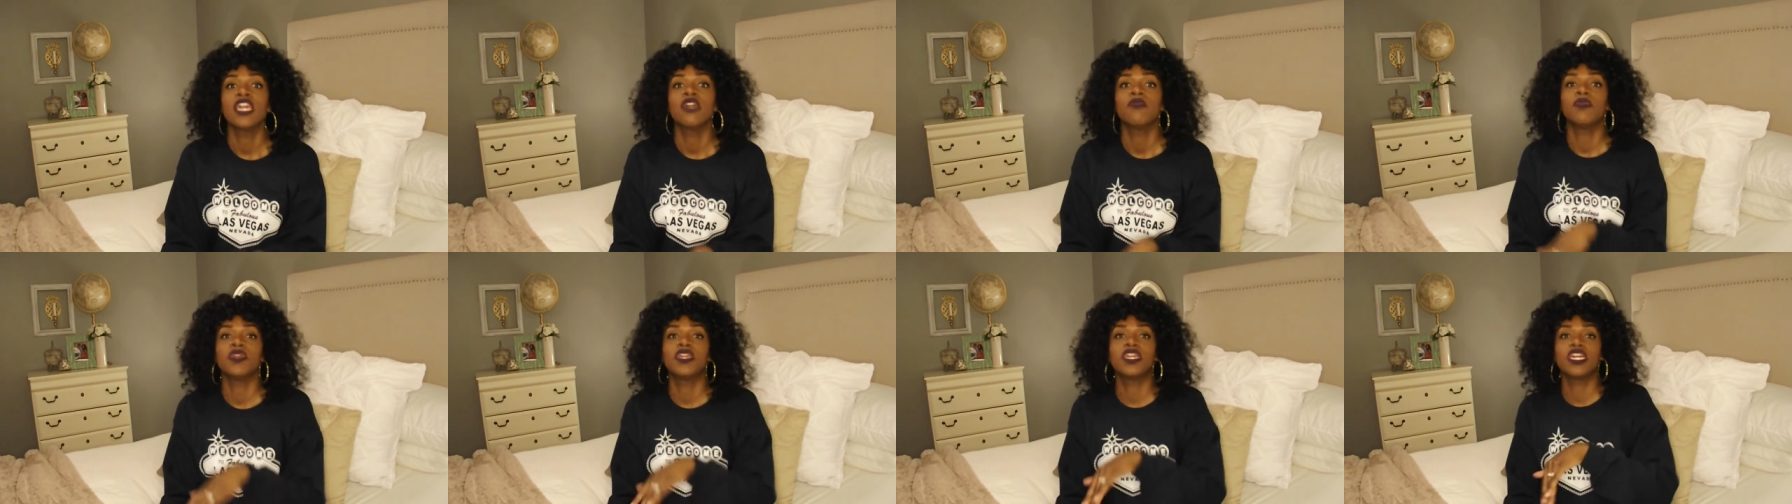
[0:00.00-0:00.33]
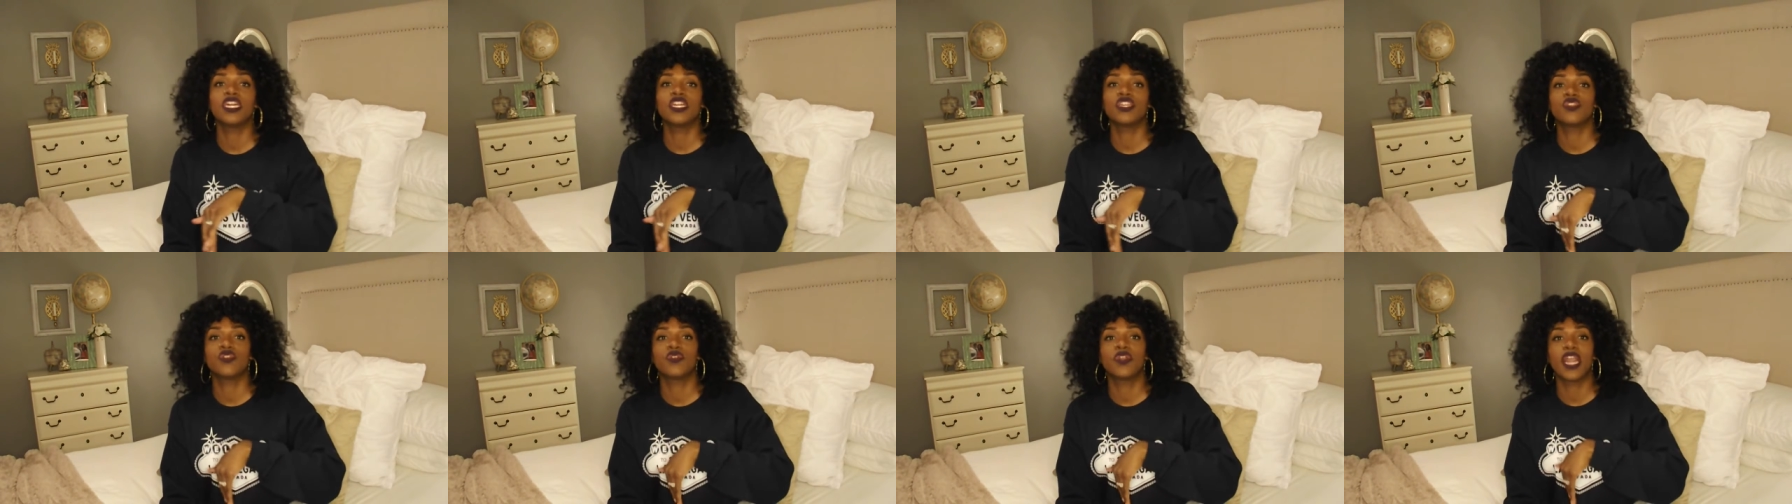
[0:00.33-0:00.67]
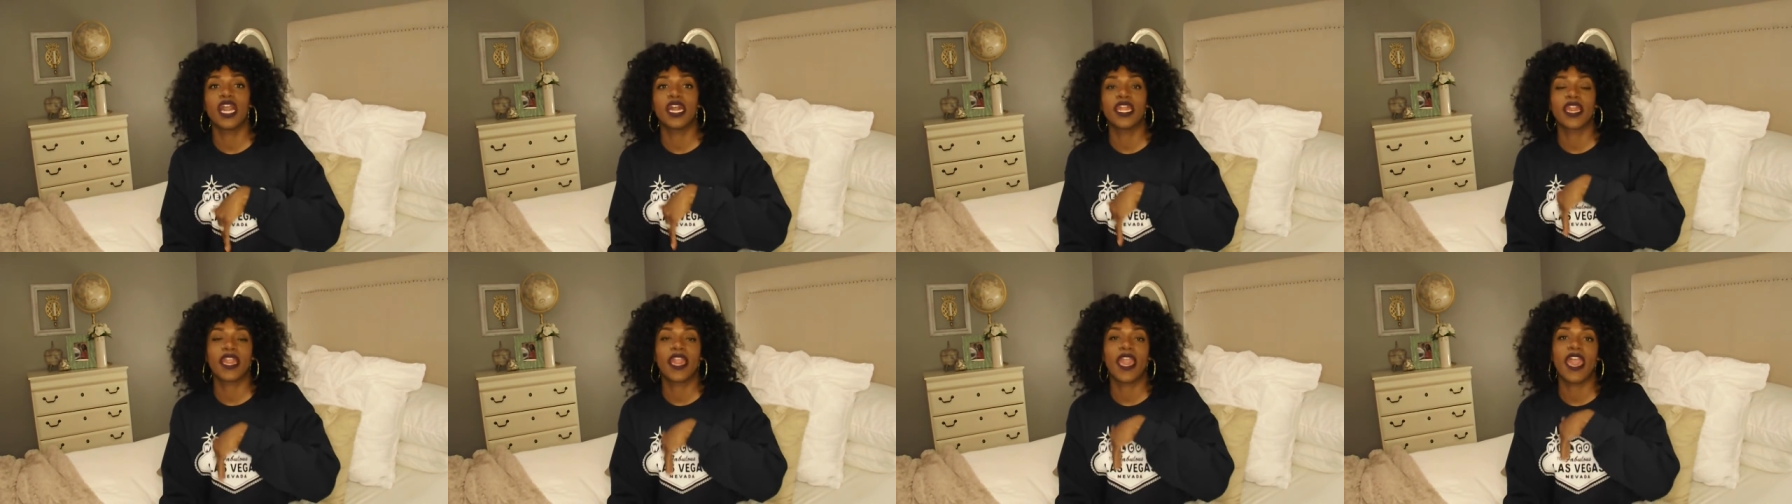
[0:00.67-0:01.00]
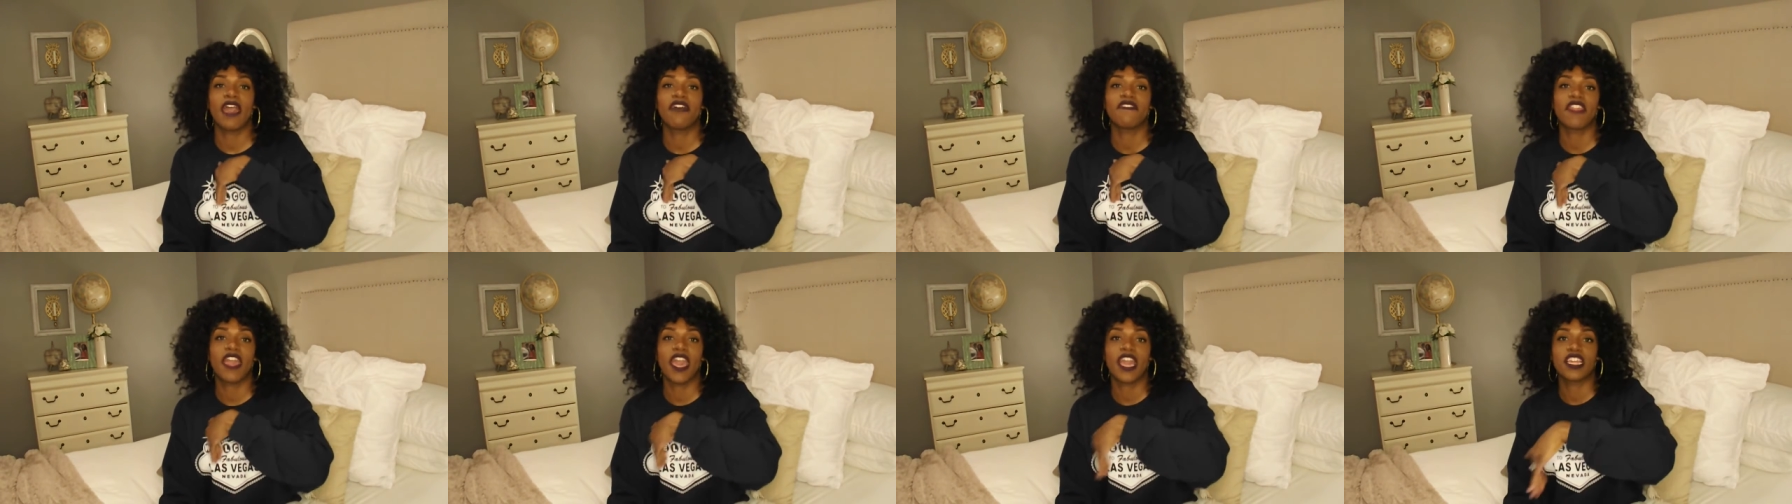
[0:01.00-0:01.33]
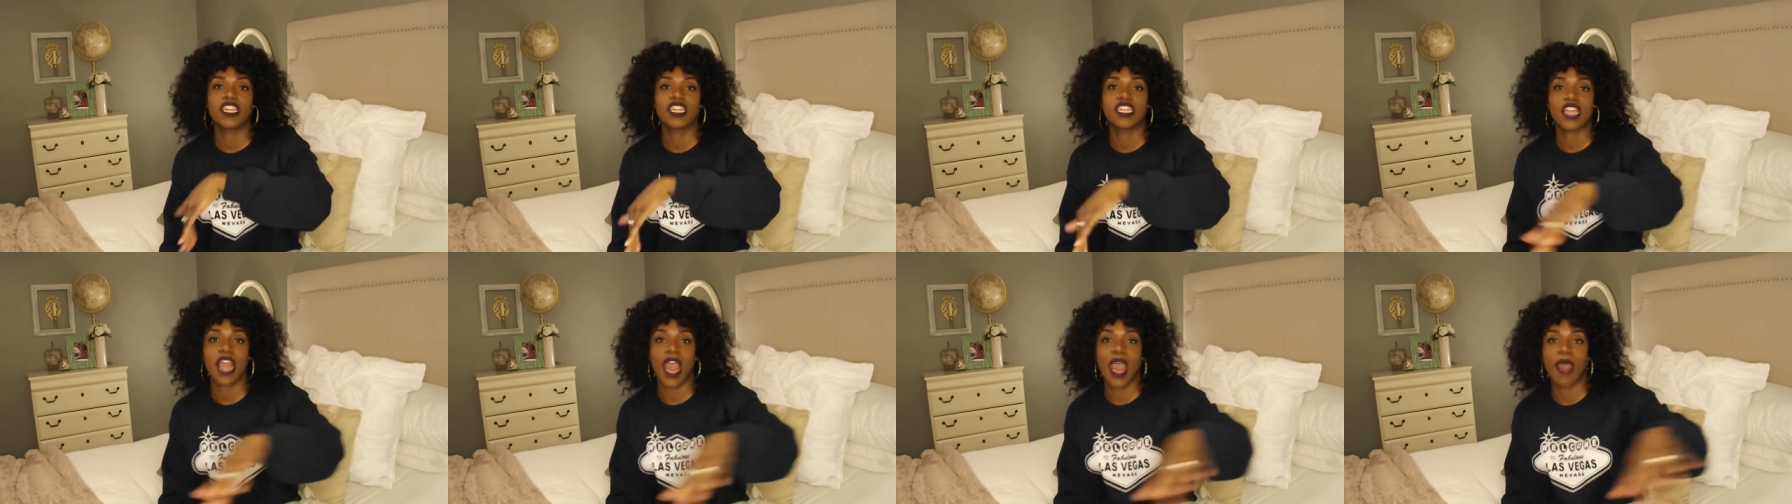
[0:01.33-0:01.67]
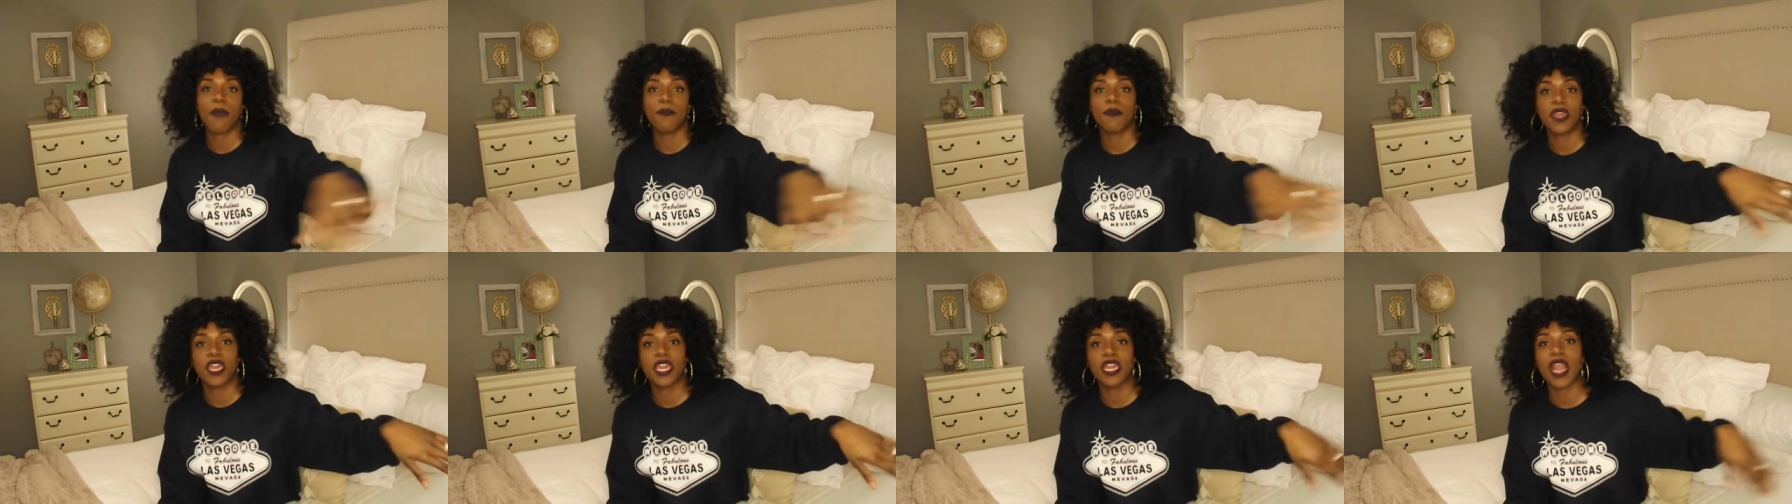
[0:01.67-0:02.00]
because you kind of have that
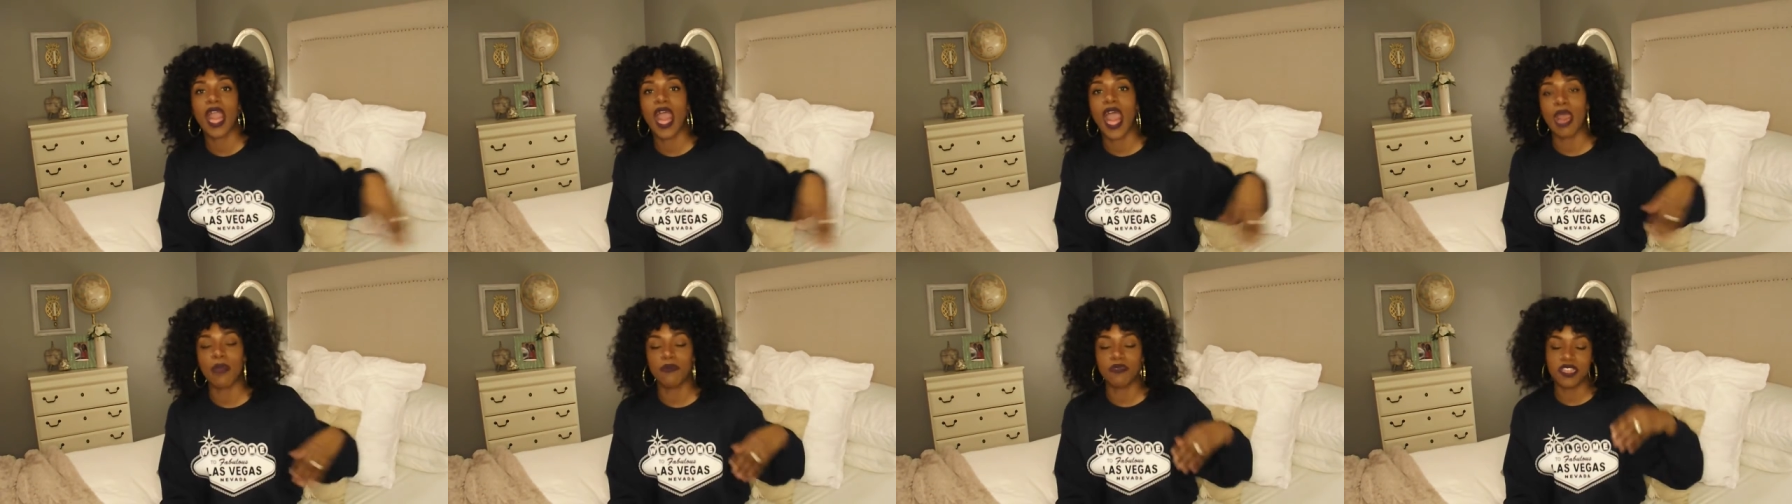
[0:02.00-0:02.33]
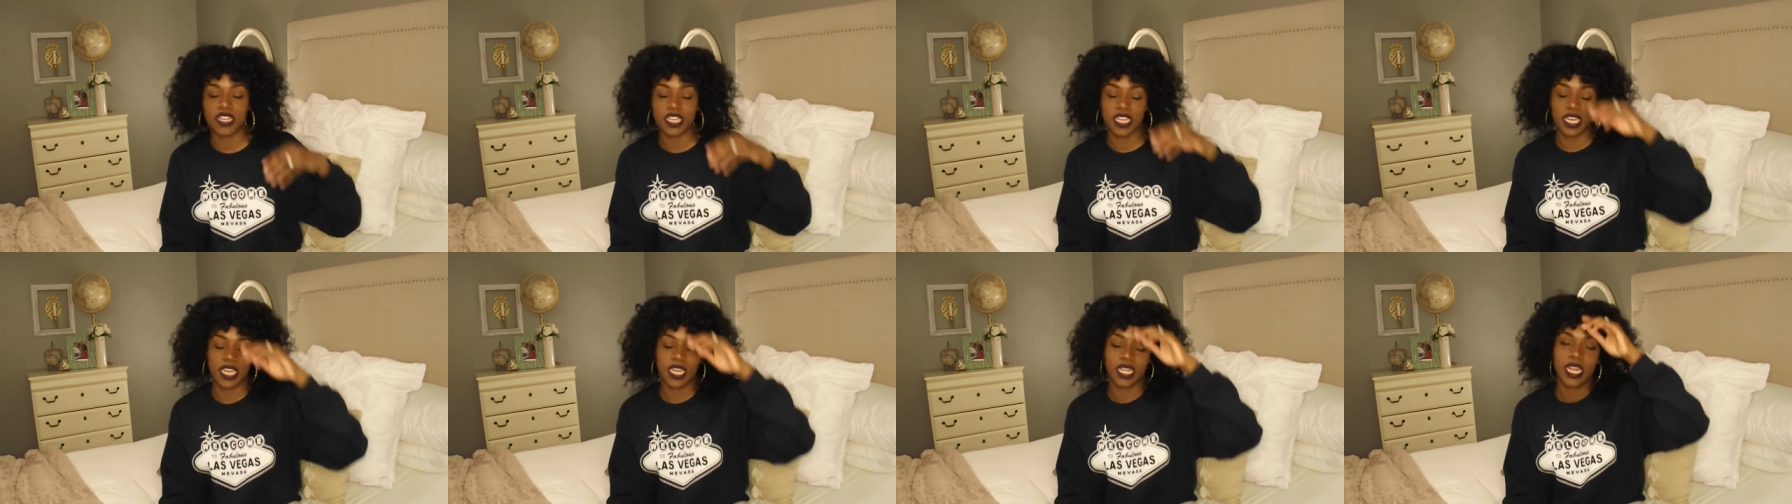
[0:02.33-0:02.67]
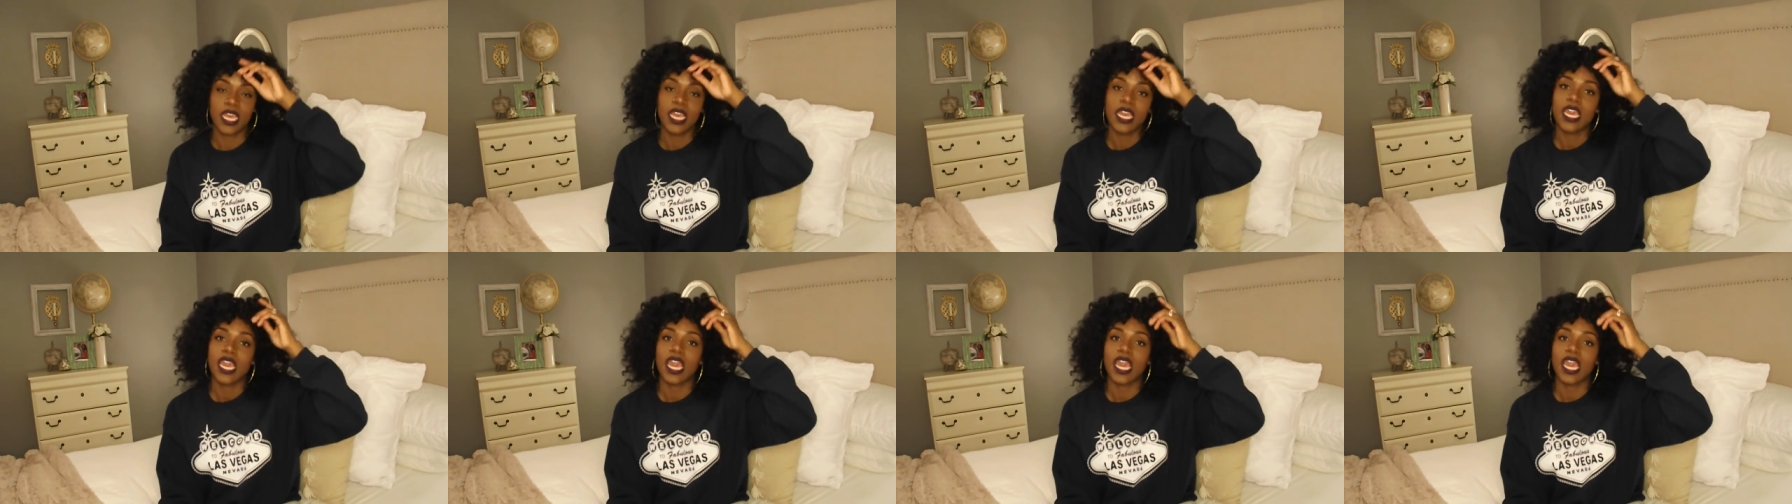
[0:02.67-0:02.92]
shopping option,